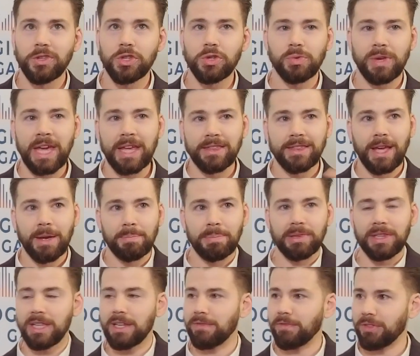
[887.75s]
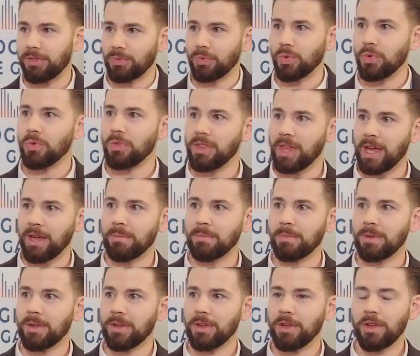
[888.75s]
get that belief through
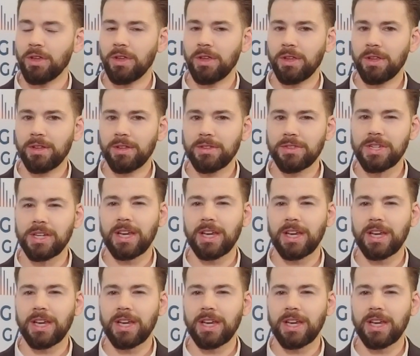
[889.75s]
them to